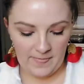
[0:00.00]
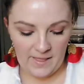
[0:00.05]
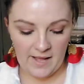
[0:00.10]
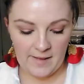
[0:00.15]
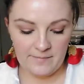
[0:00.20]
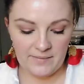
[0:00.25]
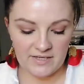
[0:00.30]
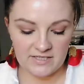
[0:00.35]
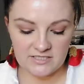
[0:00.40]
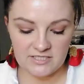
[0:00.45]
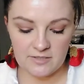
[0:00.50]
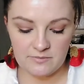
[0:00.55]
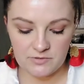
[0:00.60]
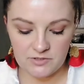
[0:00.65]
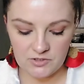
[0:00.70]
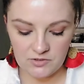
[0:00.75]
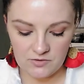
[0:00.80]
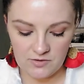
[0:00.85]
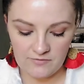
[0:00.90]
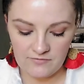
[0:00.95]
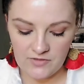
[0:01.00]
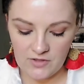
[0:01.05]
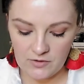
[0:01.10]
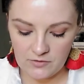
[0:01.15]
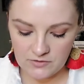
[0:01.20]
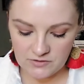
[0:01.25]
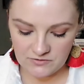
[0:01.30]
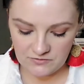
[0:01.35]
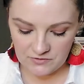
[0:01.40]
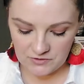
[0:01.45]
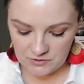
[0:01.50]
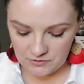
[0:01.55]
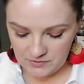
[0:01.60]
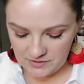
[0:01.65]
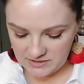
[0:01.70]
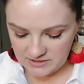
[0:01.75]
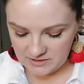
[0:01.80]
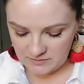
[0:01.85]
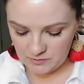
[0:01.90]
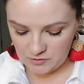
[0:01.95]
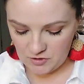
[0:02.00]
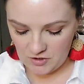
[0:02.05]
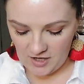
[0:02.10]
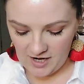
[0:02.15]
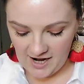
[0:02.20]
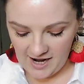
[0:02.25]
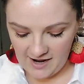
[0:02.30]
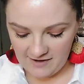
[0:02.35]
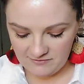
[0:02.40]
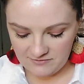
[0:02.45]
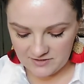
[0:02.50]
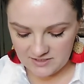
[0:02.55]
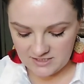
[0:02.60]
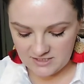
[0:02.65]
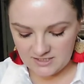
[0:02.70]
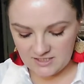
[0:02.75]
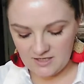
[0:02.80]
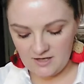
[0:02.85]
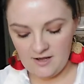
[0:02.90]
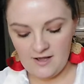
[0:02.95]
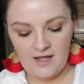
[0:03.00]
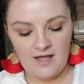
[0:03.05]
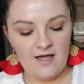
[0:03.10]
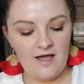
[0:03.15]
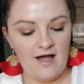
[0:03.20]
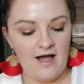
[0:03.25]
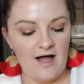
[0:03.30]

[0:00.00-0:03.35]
I picked up two of those for doing some crafts.